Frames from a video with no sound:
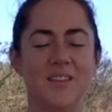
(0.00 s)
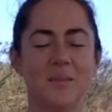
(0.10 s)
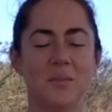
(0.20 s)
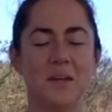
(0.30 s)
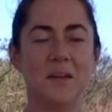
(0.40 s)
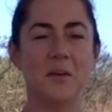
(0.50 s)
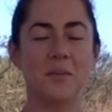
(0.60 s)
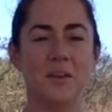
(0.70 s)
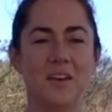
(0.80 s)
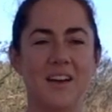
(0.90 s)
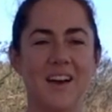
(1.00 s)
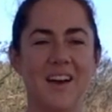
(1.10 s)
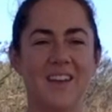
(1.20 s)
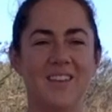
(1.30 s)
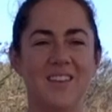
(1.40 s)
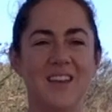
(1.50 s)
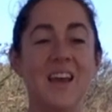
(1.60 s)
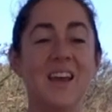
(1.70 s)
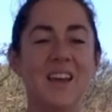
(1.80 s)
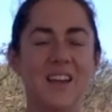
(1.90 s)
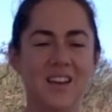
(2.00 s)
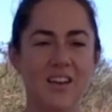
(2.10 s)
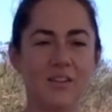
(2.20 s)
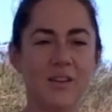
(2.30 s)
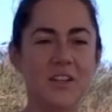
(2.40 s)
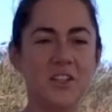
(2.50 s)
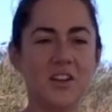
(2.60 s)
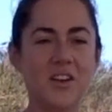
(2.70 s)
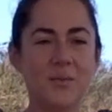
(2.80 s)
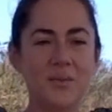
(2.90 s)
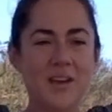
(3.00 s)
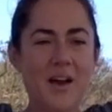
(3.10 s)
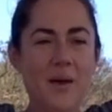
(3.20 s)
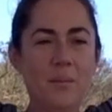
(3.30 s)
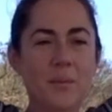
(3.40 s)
Blink open your eyes. Inhale, reach your arms up.